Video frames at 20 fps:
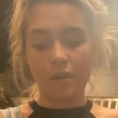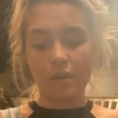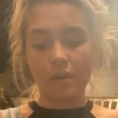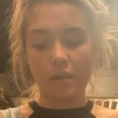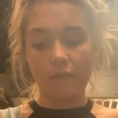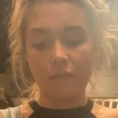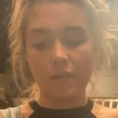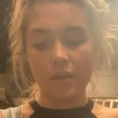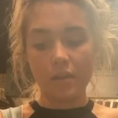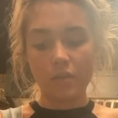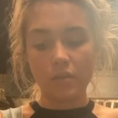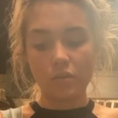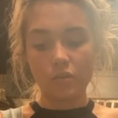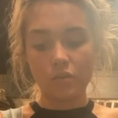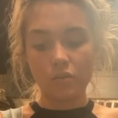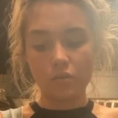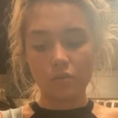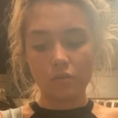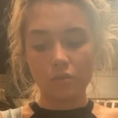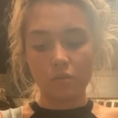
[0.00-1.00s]
if I
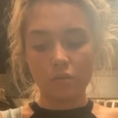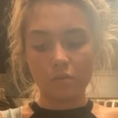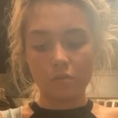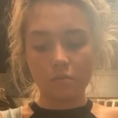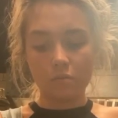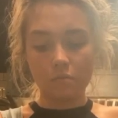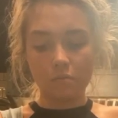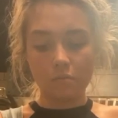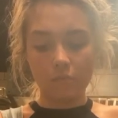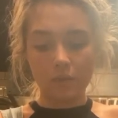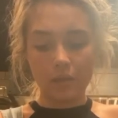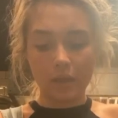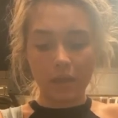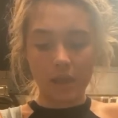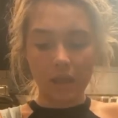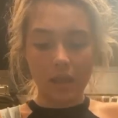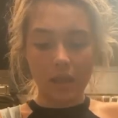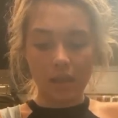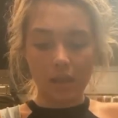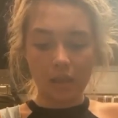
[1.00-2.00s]
do them
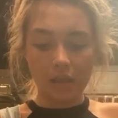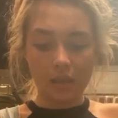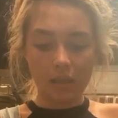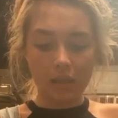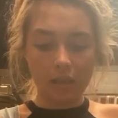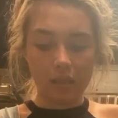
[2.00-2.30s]
like